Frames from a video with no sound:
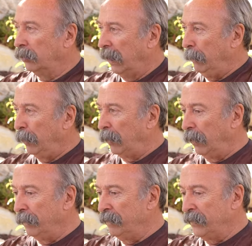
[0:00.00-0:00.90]
time
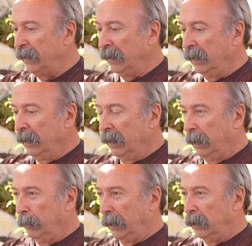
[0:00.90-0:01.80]
ago.
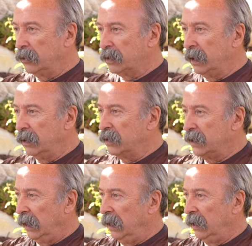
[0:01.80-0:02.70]
But it's in a
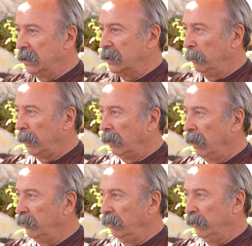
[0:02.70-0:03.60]
city that's about
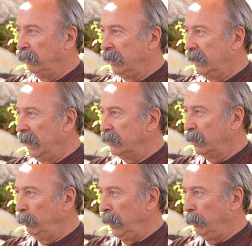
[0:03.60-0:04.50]

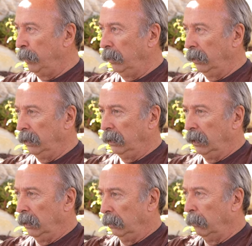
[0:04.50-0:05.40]
150,000 people, and
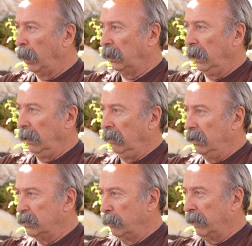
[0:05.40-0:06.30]
the market
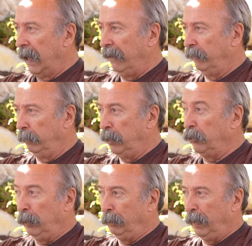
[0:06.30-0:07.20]
area is about half a
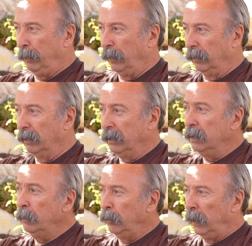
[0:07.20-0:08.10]
million people.
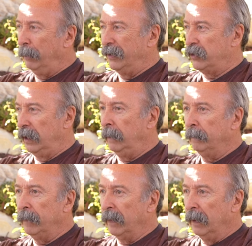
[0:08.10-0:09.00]
It's pretty busy.
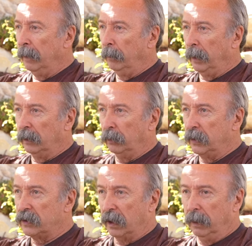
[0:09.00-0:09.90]
But
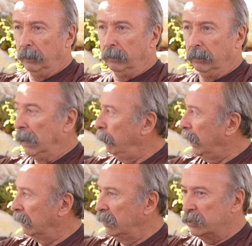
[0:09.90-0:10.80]
we started, I
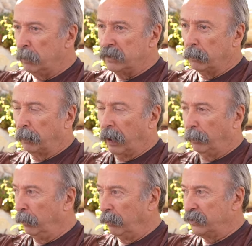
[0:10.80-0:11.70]
bought this piece of
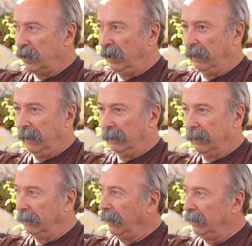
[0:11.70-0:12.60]
property we're sitting at
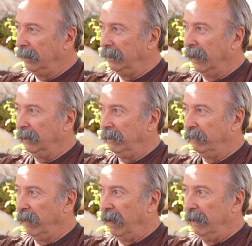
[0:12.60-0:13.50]
in
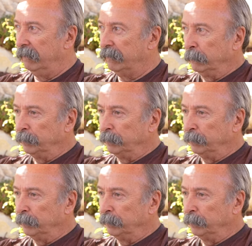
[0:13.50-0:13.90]
1995.